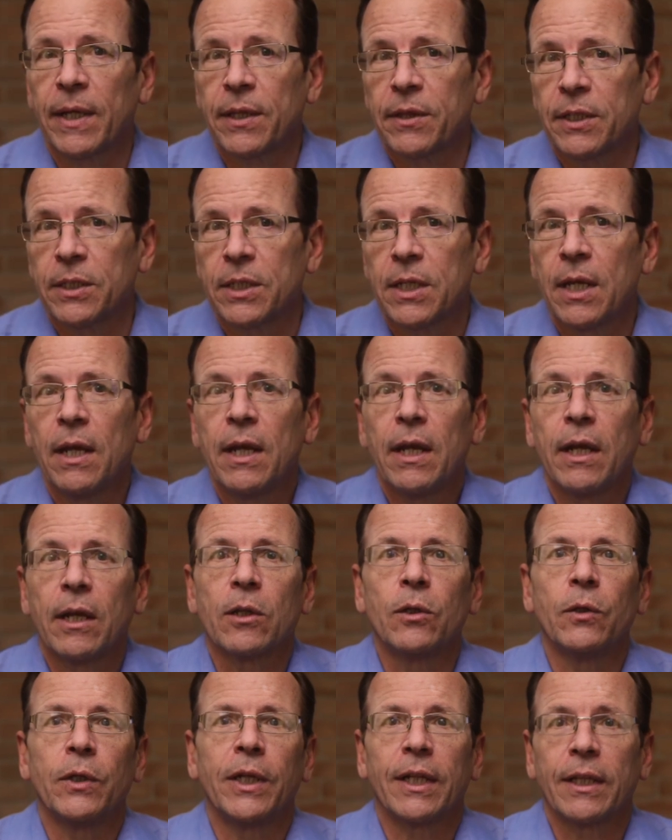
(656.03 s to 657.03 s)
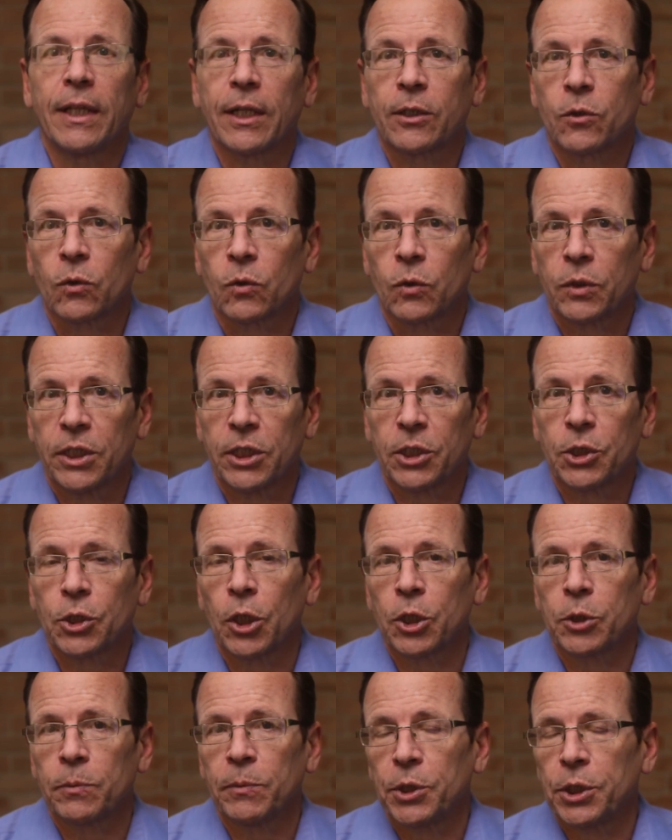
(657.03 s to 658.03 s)
methods including electrical
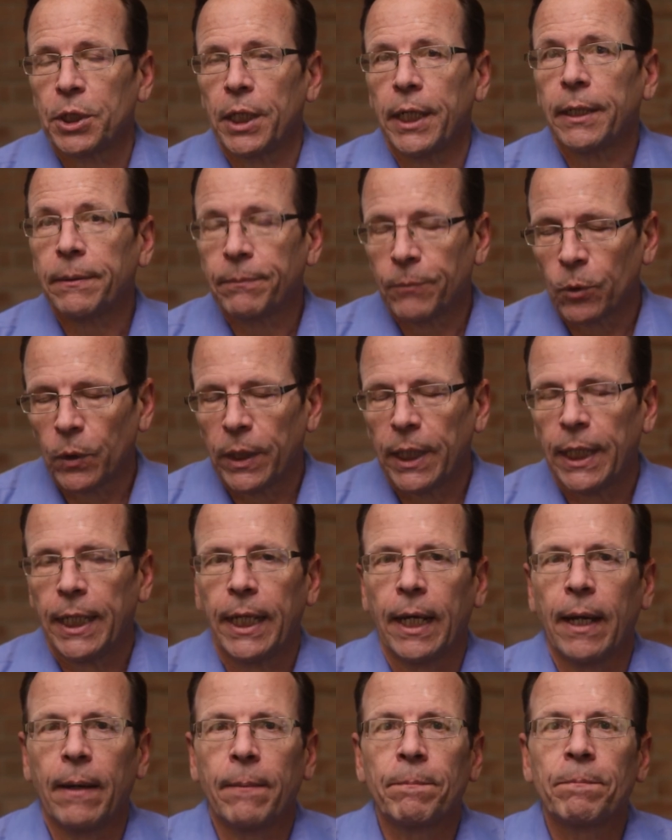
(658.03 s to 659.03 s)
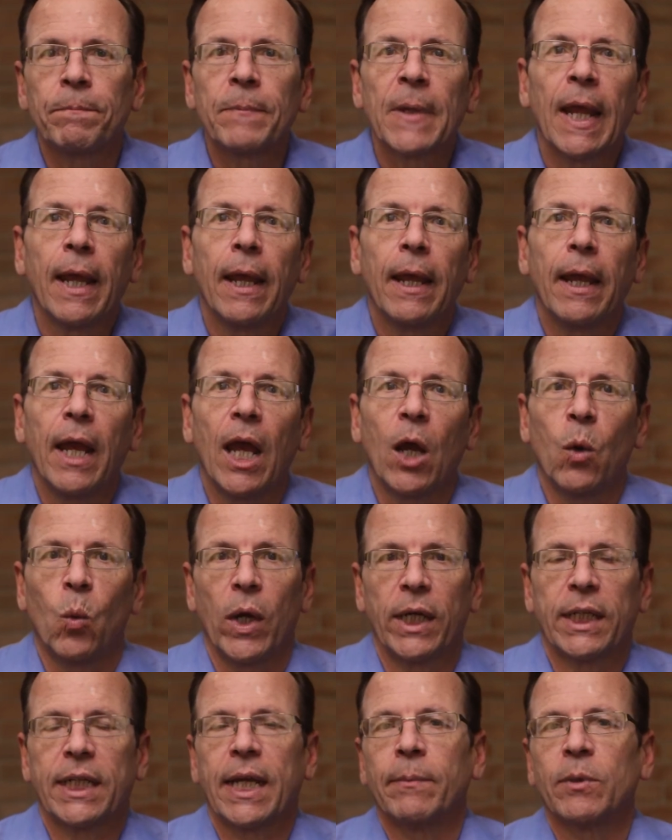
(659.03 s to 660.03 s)
discharge machining, or EDM, and
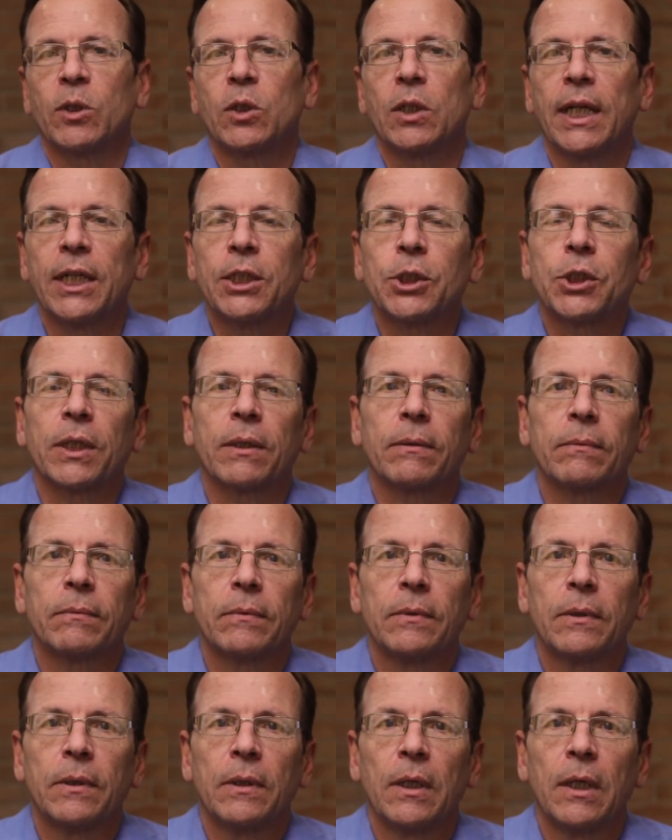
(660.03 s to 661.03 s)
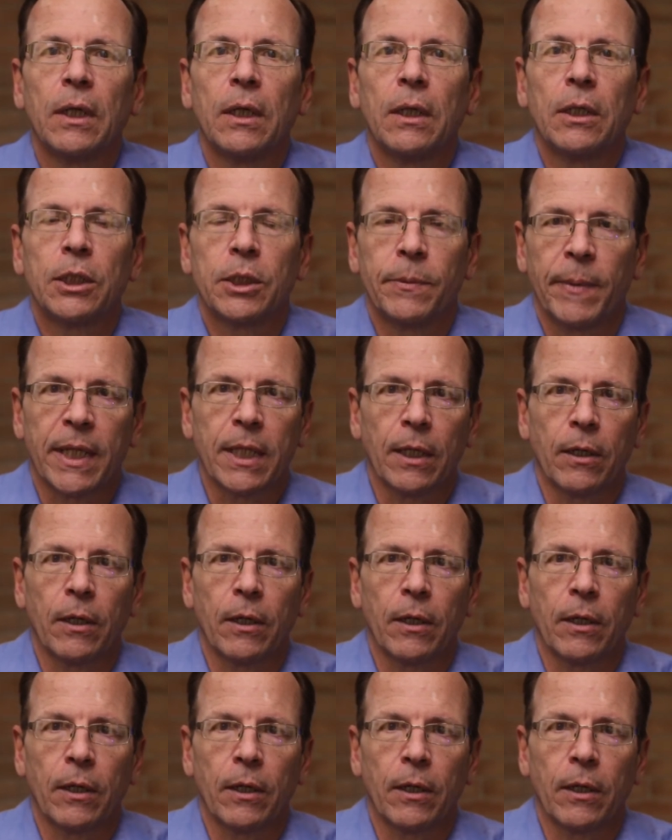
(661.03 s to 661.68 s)
wet chemical etching. To be